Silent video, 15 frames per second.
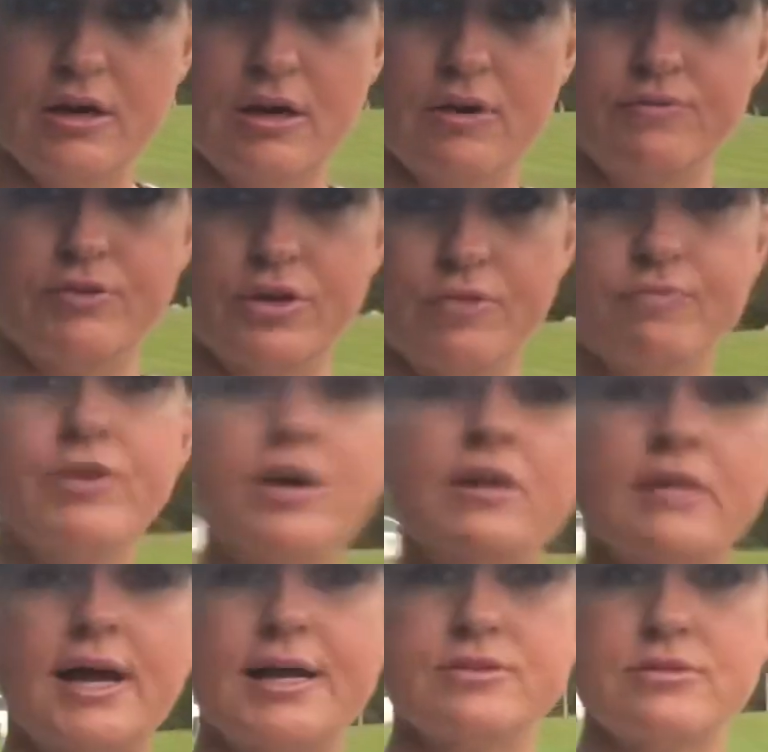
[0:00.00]
of your
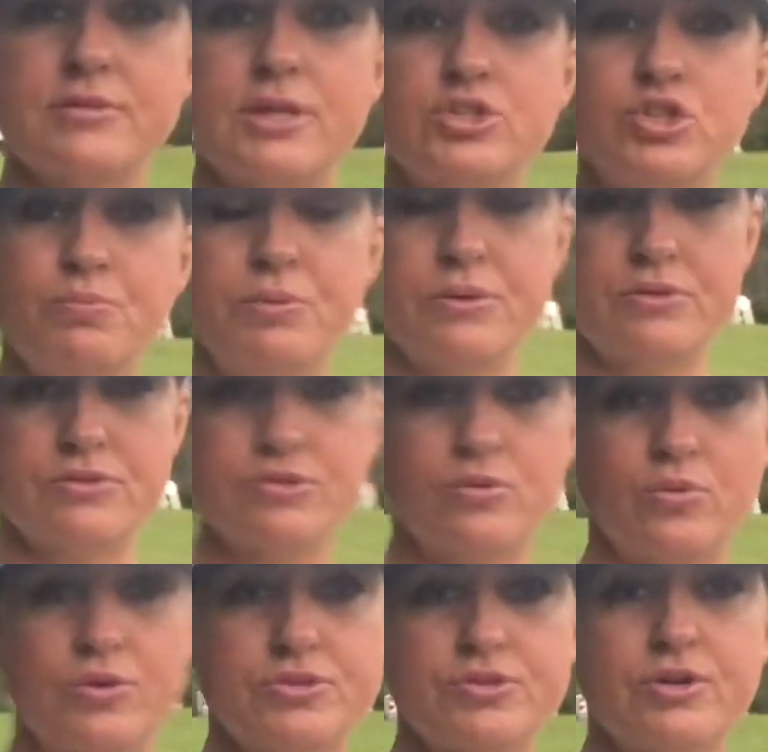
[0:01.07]
fertilizer that you put in the
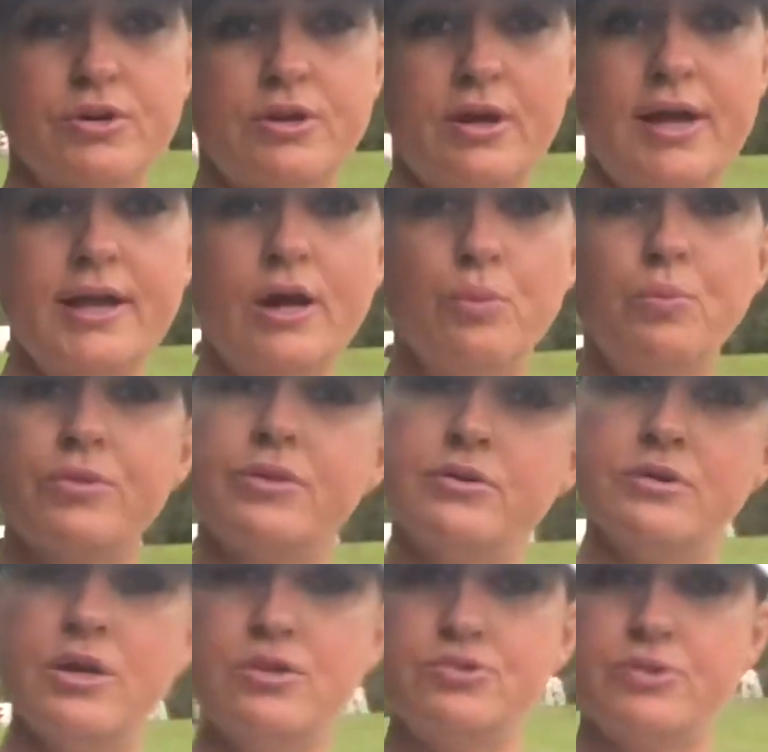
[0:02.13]
soil. It's going to help with the
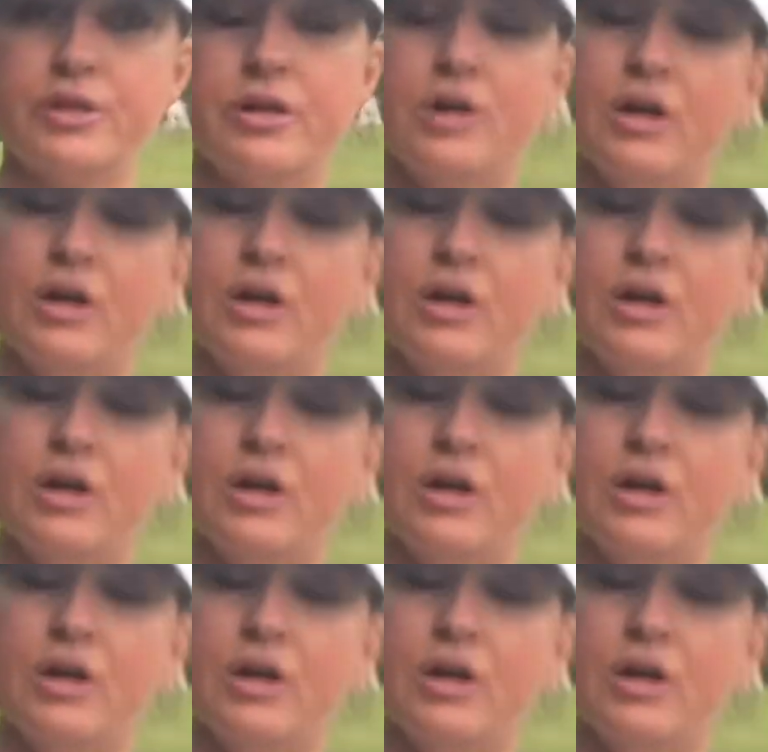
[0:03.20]
nutrient